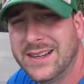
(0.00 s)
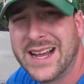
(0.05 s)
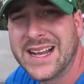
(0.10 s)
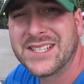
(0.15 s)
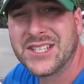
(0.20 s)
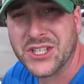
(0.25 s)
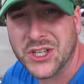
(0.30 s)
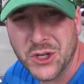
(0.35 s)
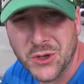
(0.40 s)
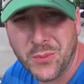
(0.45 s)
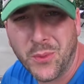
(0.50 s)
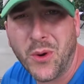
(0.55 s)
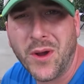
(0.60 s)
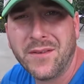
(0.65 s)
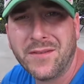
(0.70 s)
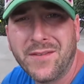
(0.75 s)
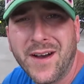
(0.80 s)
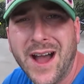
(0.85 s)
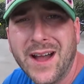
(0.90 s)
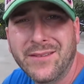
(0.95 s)
That's a
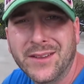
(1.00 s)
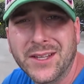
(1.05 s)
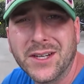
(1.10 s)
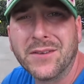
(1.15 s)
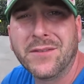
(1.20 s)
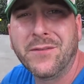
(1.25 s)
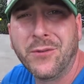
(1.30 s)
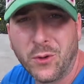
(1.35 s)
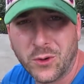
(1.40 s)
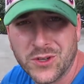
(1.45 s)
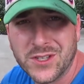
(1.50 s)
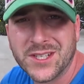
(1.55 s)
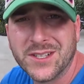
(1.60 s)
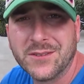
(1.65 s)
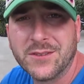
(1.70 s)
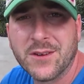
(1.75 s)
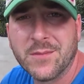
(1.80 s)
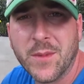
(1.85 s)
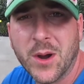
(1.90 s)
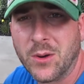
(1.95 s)
2.5 liter
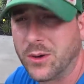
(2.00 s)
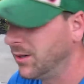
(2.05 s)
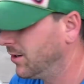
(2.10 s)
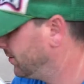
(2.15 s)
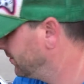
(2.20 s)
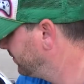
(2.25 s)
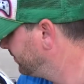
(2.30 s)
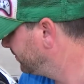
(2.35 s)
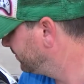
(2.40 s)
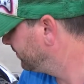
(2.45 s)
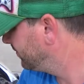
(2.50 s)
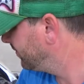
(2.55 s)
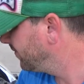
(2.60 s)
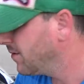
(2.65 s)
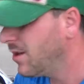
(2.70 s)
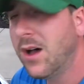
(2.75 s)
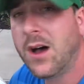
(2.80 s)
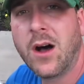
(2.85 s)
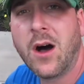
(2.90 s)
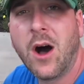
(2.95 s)
4-cylinder motor,
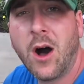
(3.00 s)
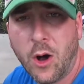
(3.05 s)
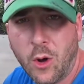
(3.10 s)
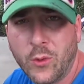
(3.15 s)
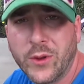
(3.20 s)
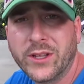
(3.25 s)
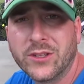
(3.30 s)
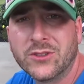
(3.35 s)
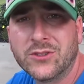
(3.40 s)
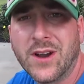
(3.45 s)
all-wheel